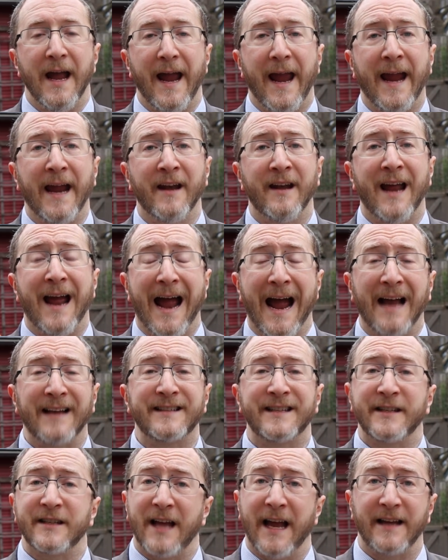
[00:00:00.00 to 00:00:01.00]
And
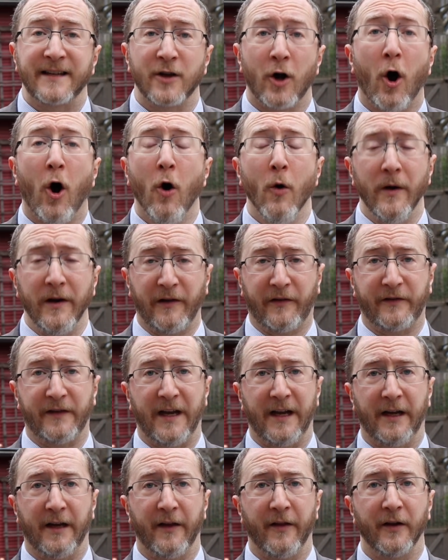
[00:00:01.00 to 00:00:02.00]
as it has always
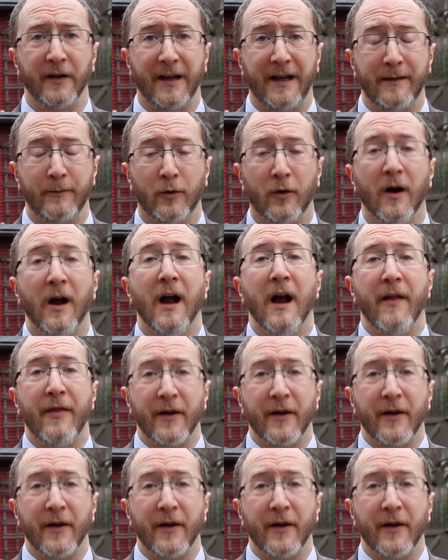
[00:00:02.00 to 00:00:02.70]
stated in the label,